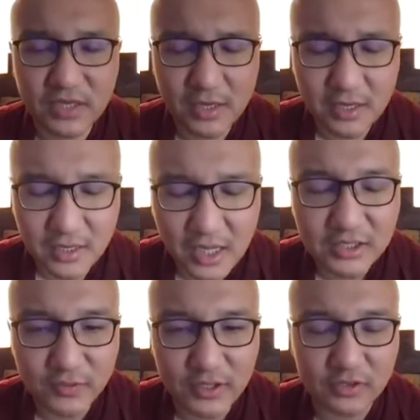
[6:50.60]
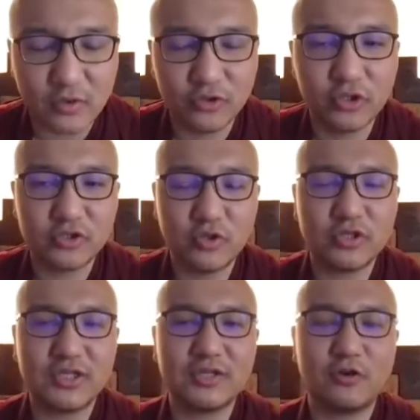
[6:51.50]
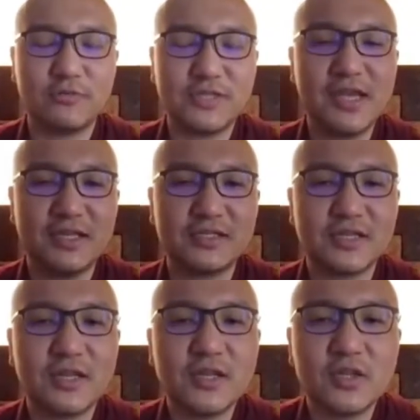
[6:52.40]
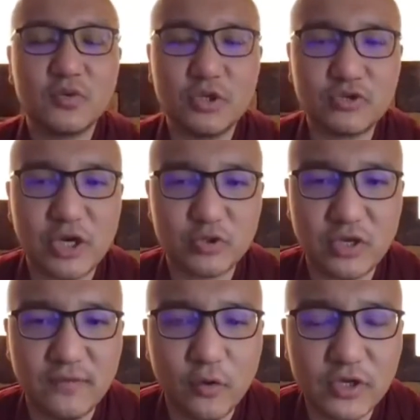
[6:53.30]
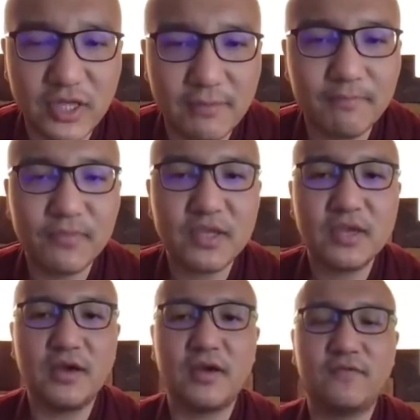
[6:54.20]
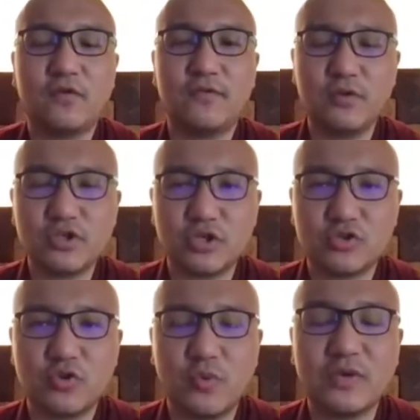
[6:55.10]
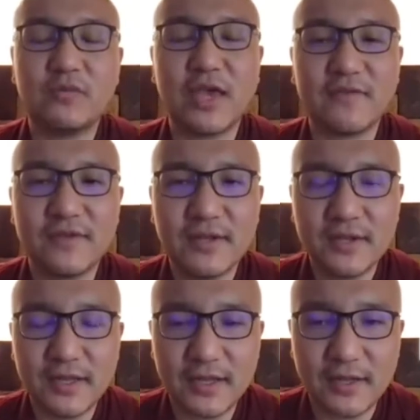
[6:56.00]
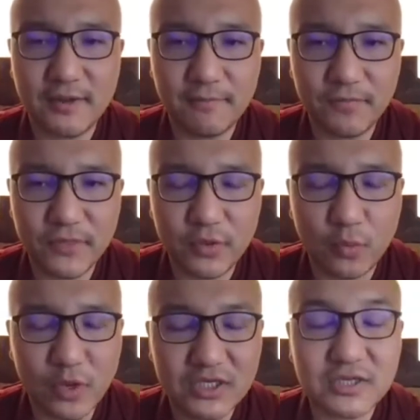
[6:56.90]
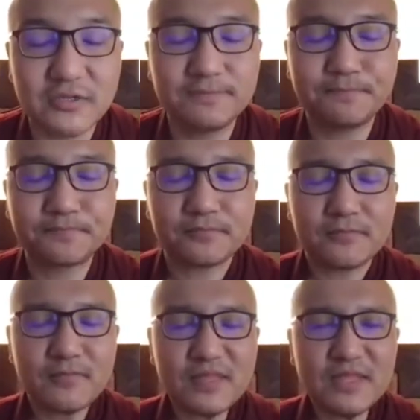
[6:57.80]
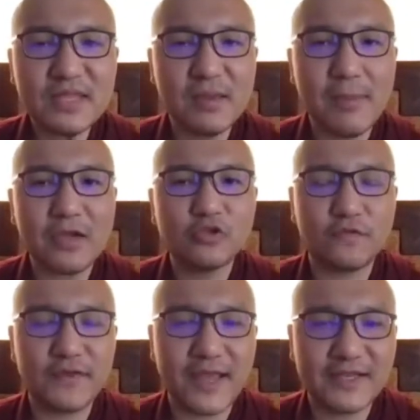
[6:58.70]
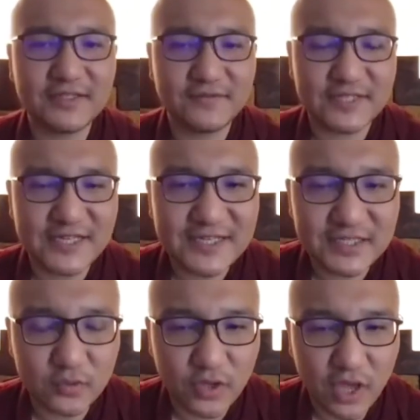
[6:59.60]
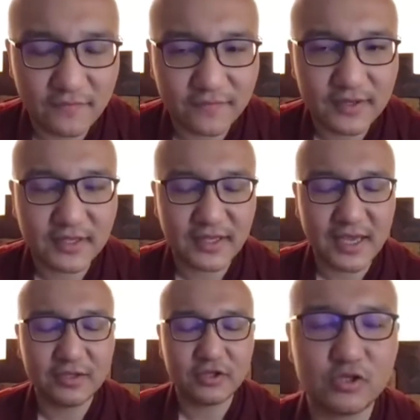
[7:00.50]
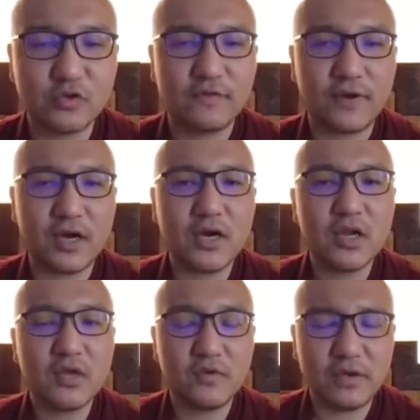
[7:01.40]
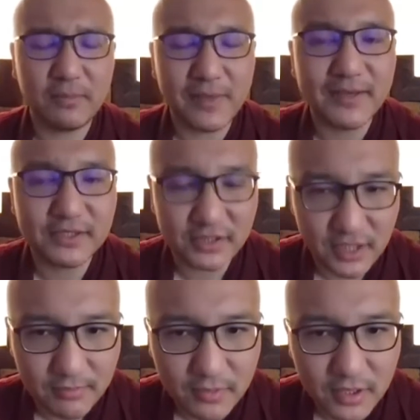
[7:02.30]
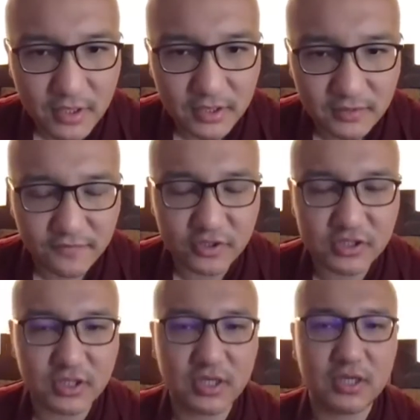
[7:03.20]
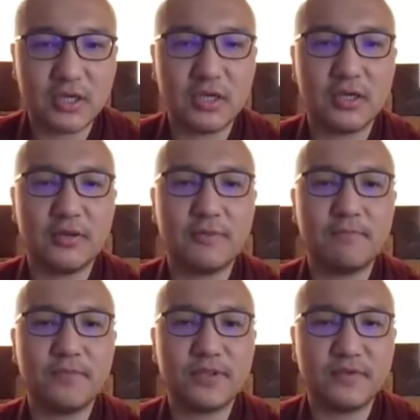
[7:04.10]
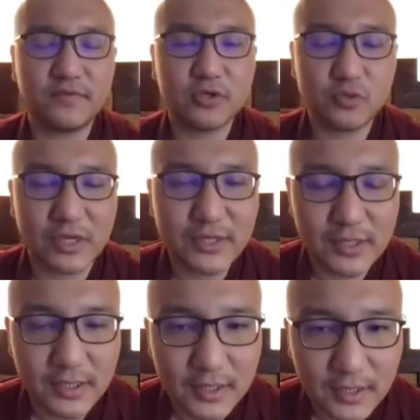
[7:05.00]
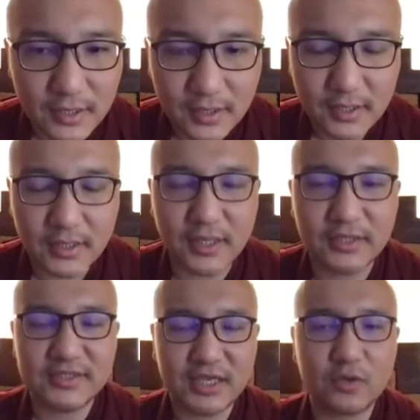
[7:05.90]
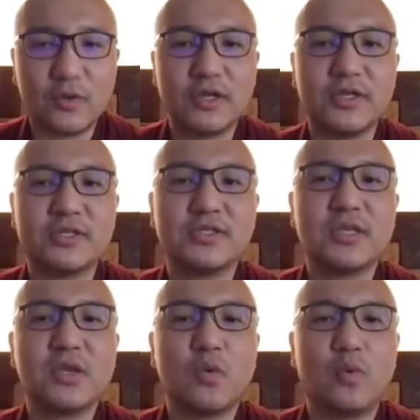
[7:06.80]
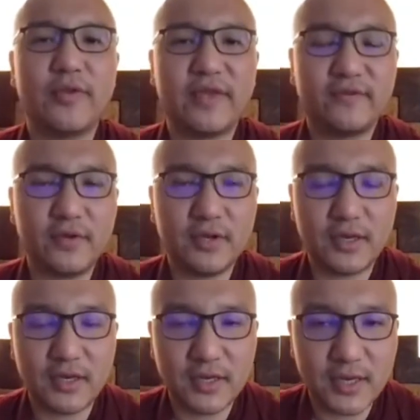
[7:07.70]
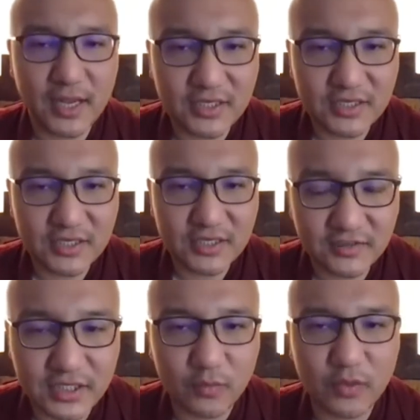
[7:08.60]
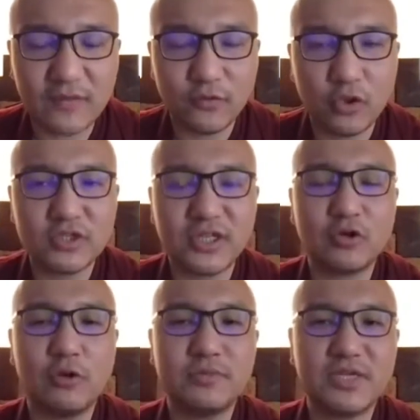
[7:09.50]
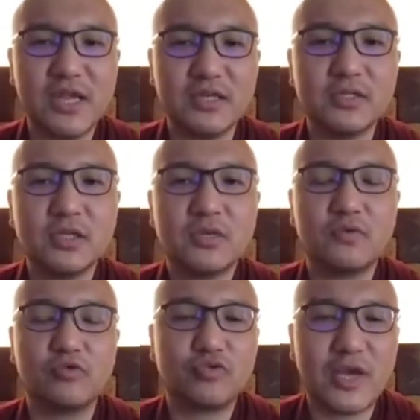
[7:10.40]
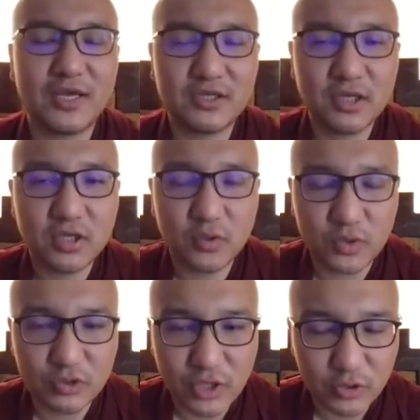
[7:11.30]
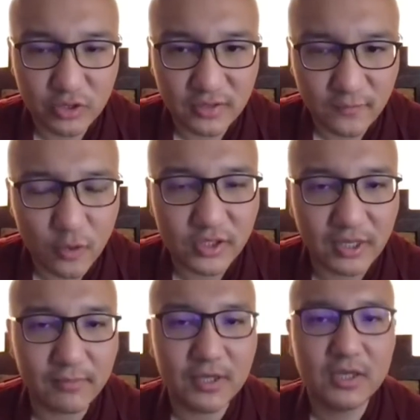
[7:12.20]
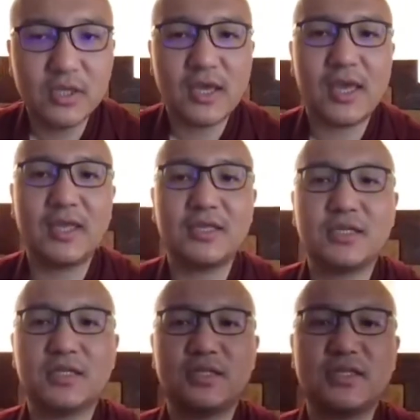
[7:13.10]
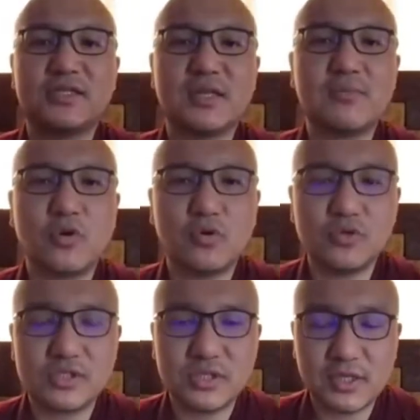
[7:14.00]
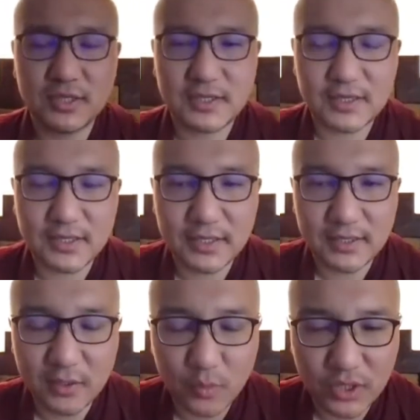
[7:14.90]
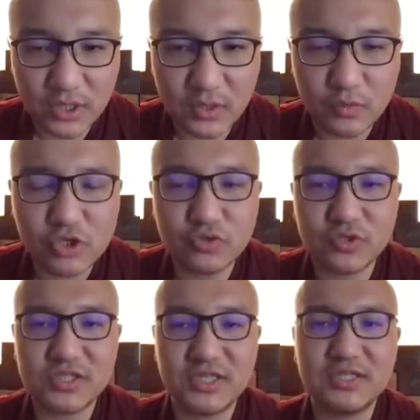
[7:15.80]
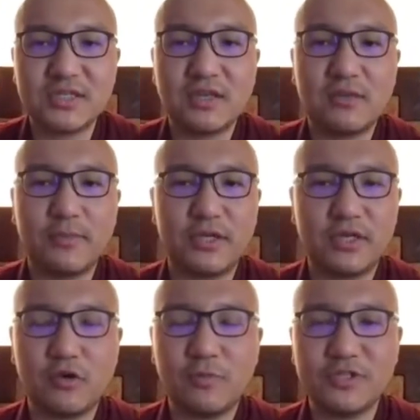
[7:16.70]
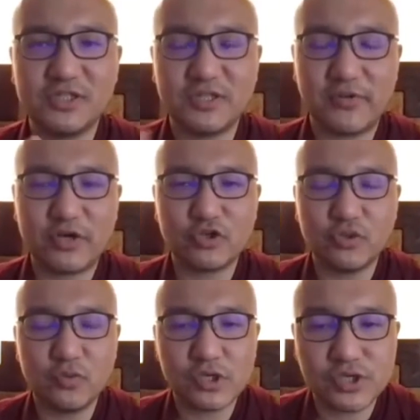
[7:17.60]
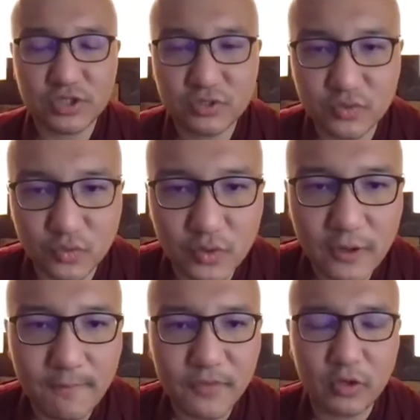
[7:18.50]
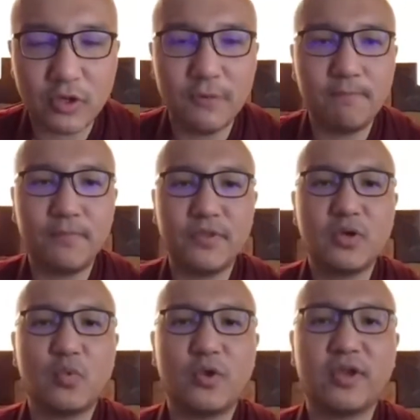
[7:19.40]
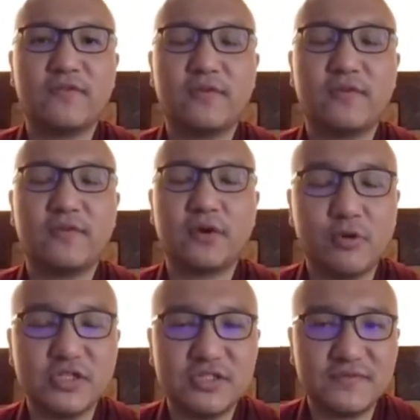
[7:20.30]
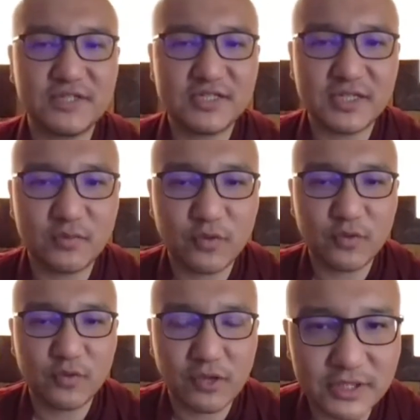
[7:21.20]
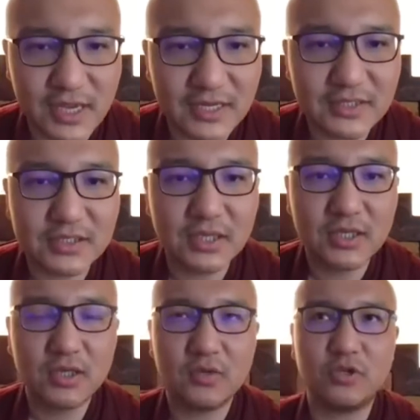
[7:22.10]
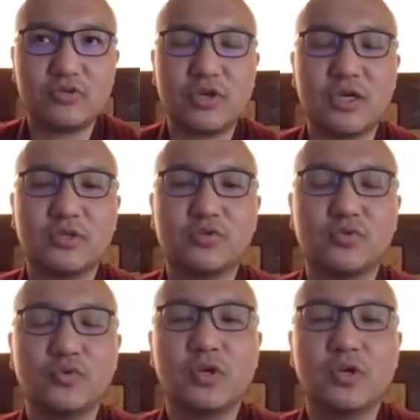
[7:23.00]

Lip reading: cultivated, or not yet obtained, we try to avoid them for future. So what we have, what amount of negative deeds we have gathered far, we abandoned them. The first one. The second one is whatever negative deeds that we have not yet obtained, we try to avoid them. And the same goes with the virtuous deeds, but in the opposite direction, which is to whatever positive deeds that we have obtained, we try to